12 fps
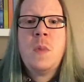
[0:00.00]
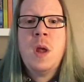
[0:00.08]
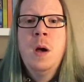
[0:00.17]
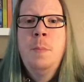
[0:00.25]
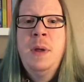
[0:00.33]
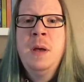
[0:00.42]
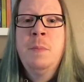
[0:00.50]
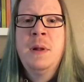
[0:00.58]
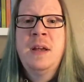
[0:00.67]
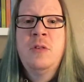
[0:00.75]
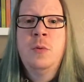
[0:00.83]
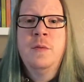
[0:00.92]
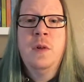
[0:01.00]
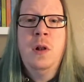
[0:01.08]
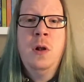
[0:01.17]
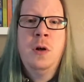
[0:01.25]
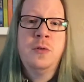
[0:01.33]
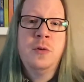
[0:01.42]
A big place with
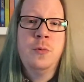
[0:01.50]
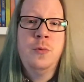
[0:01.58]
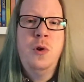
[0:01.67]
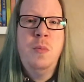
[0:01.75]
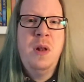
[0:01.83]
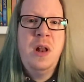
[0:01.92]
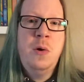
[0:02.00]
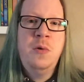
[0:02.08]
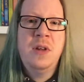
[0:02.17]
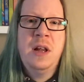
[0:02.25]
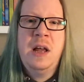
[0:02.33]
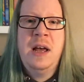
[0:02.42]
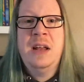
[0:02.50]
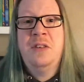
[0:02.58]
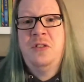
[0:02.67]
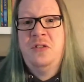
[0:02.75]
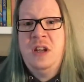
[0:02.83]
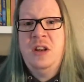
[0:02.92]
lots of room, loads of light and
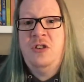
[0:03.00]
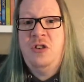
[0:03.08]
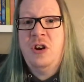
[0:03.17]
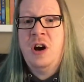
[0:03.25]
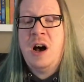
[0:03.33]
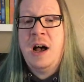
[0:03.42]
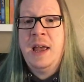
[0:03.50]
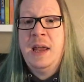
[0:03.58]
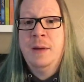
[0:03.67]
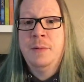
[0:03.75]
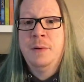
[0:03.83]
CGI